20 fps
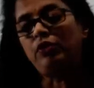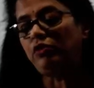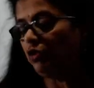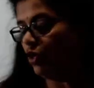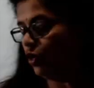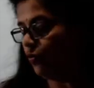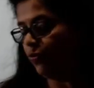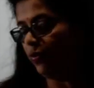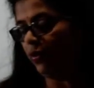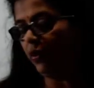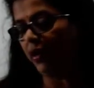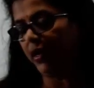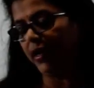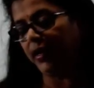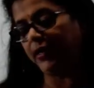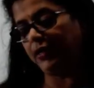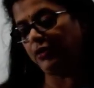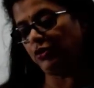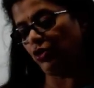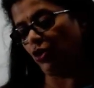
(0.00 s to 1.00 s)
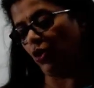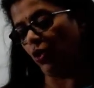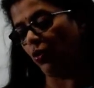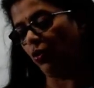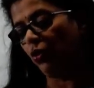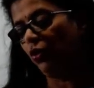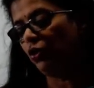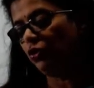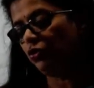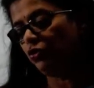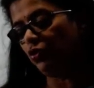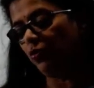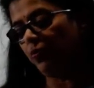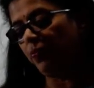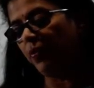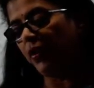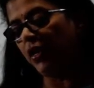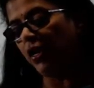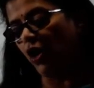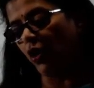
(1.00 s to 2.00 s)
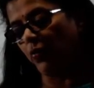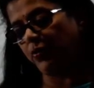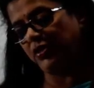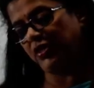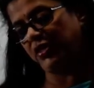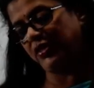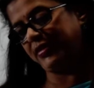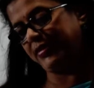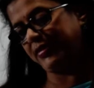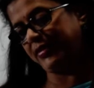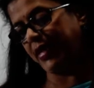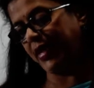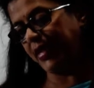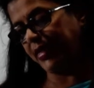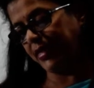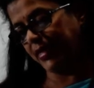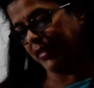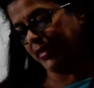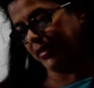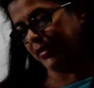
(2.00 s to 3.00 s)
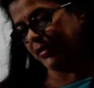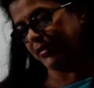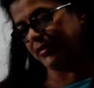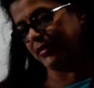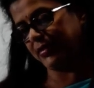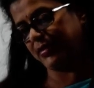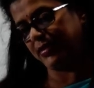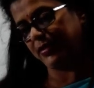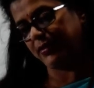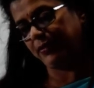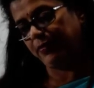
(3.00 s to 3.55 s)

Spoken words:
Therefore it is wrong. So B option is right in this.